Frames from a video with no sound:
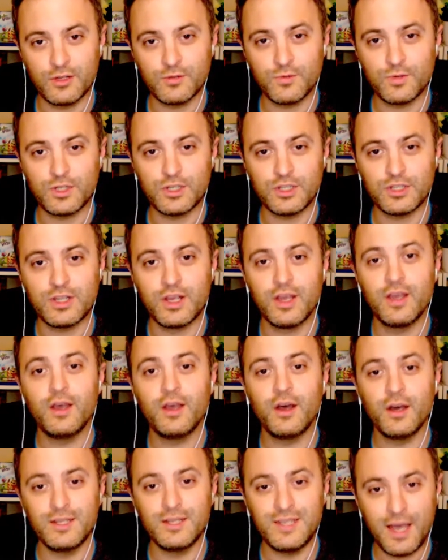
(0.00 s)
which is
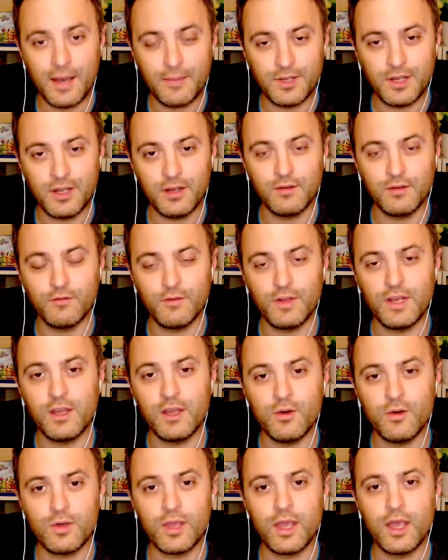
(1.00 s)
adapting
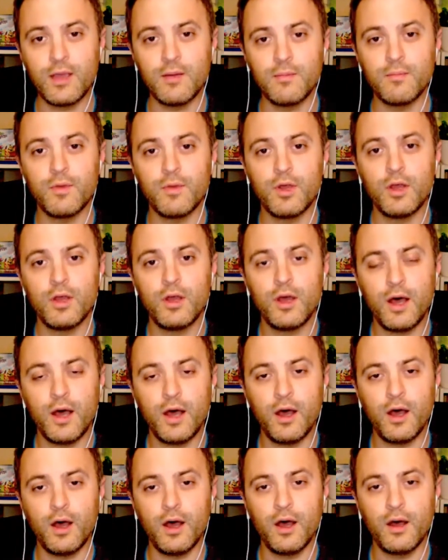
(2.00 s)
video game
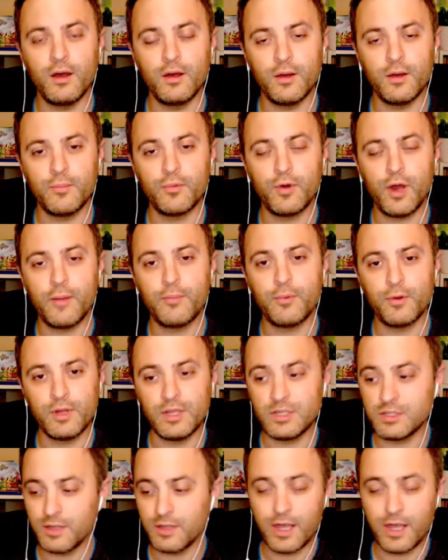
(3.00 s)
properties like